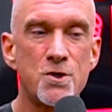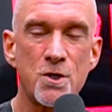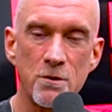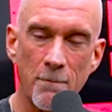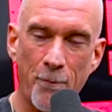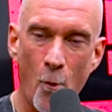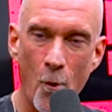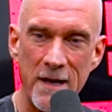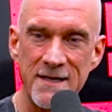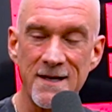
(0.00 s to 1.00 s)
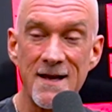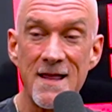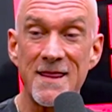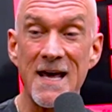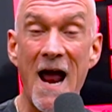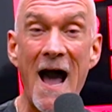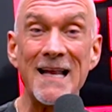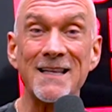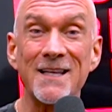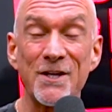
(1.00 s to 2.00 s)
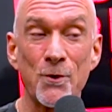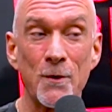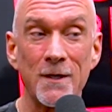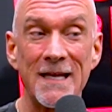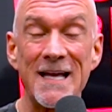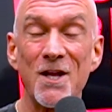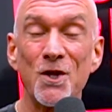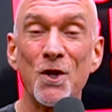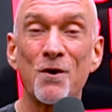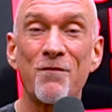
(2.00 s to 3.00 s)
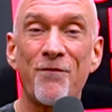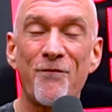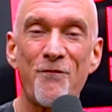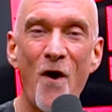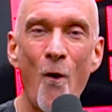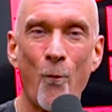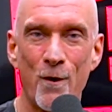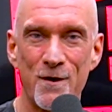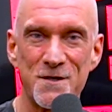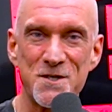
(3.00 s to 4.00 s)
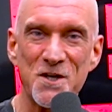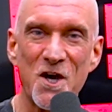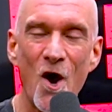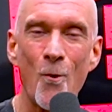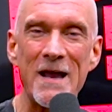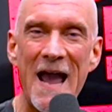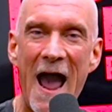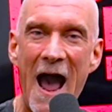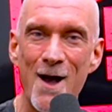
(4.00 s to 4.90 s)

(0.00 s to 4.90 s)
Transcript: to the point that I literally look forward to going